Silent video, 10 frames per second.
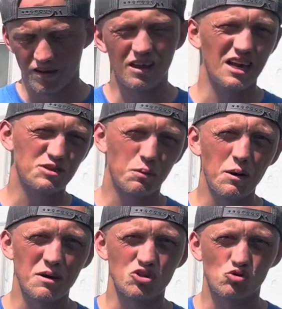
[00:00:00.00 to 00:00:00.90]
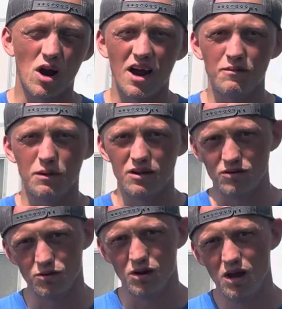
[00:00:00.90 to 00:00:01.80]
it's pretty much drive, but
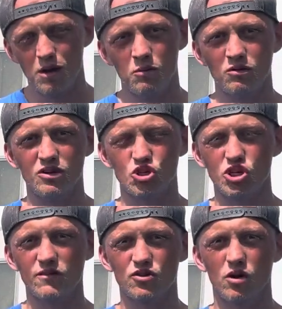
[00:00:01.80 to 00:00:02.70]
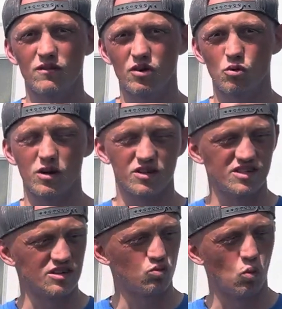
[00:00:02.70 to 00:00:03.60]
you move the shifter over to where it
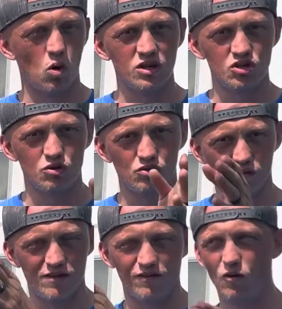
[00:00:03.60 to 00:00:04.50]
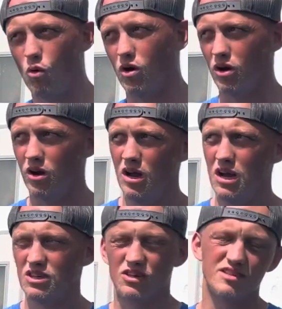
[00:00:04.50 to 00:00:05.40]
says one, two, three, four.
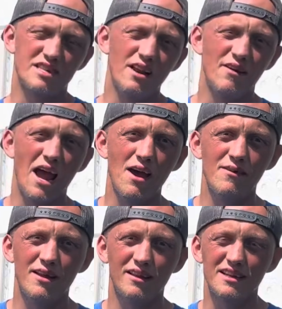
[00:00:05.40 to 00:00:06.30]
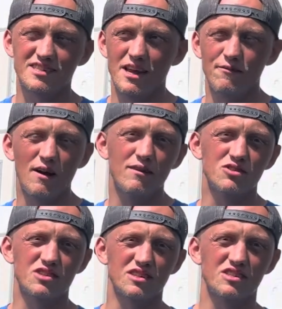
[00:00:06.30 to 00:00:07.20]
So instead of having, let's say five or
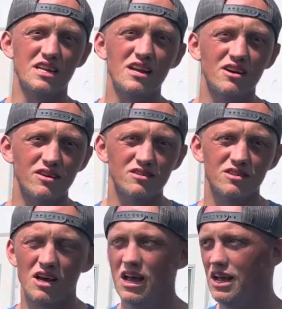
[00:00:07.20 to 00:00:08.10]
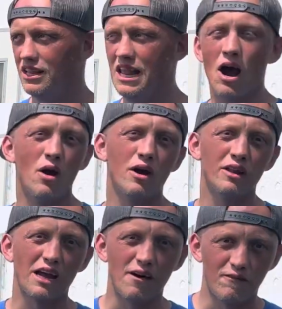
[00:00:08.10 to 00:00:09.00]
six gears, now I
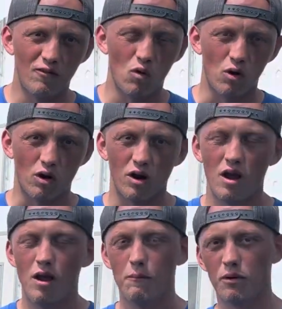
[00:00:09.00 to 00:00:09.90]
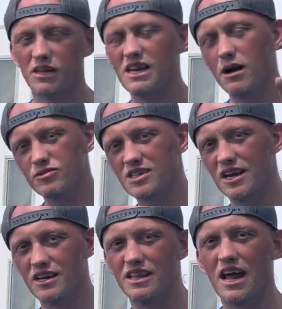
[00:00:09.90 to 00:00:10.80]
only got four, but the
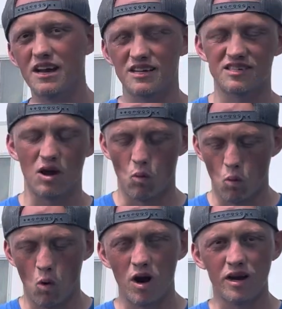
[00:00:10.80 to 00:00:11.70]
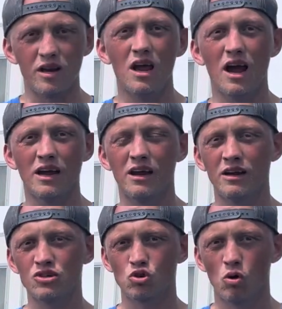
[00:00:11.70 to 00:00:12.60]
upside to that is one, I can
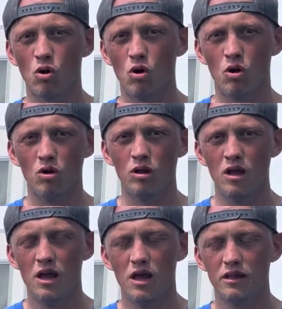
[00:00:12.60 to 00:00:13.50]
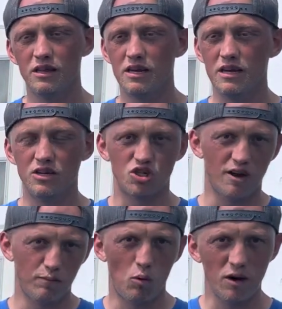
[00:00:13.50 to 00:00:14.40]
control the
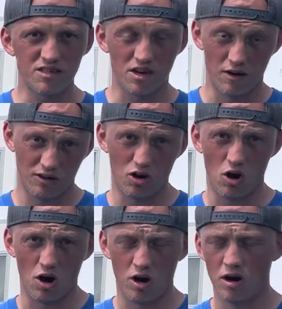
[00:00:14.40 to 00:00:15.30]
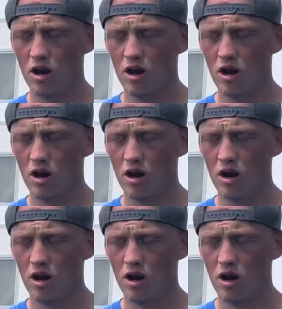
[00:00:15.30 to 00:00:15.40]
shift points of the car.